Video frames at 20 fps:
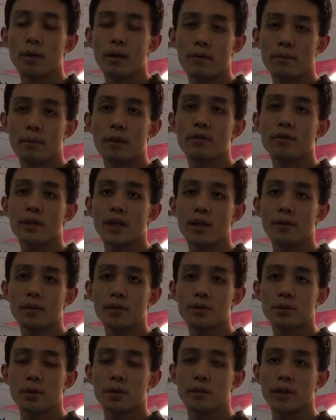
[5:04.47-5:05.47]
Both
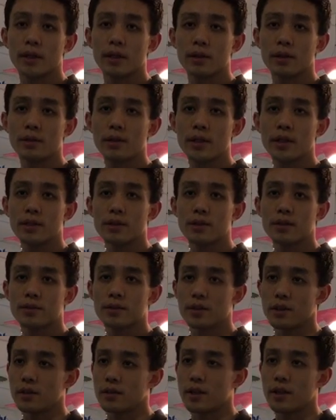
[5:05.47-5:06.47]
cables will be included,
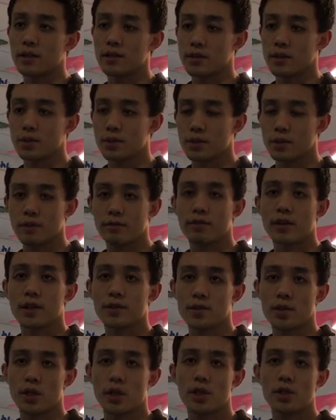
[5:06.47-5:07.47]
so there is also a
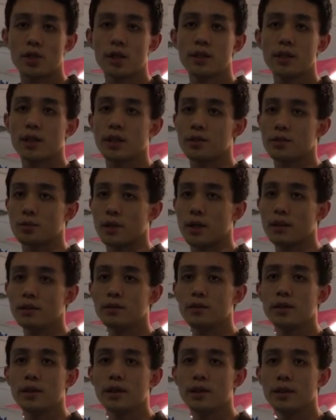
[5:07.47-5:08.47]
fast charger as well.
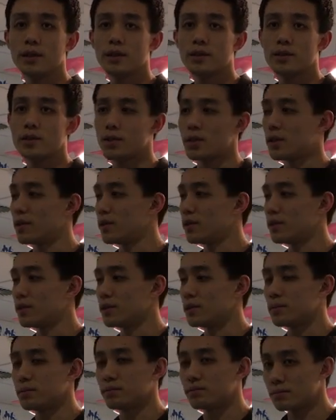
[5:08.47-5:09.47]

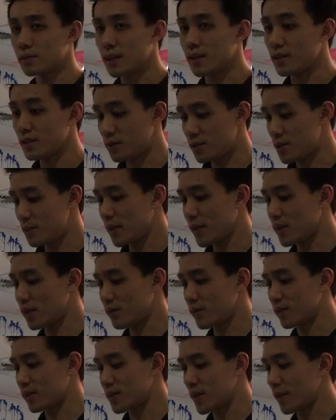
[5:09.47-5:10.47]
So, yeah, speaking
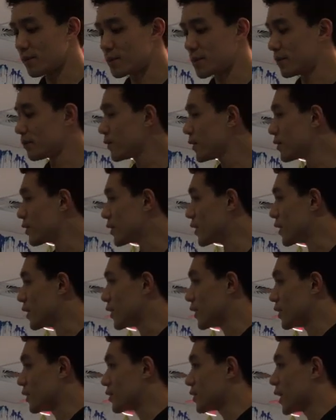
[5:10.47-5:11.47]
of the depth, the
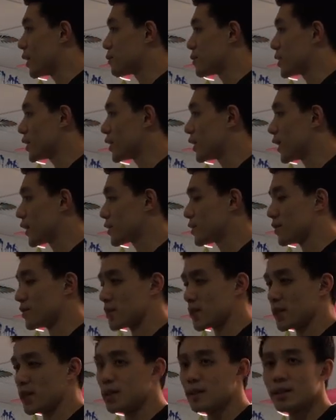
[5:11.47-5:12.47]
Type-C connector
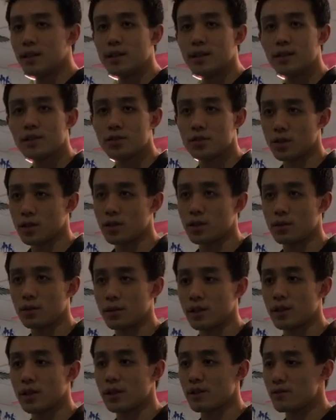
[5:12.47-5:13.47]
is here, so
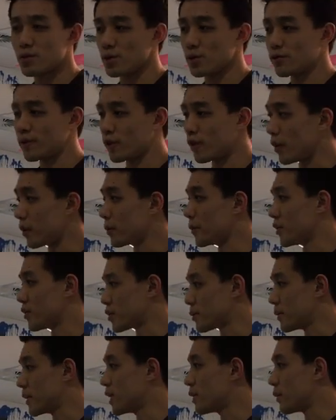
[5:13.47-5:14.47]
it gives you phenomenal
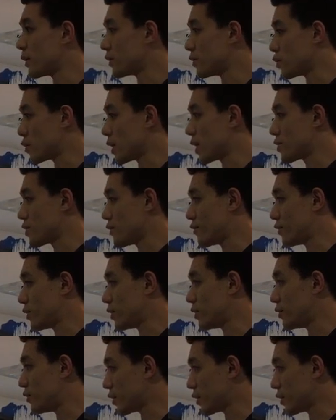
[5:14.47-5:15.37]
speed when you charge the phone.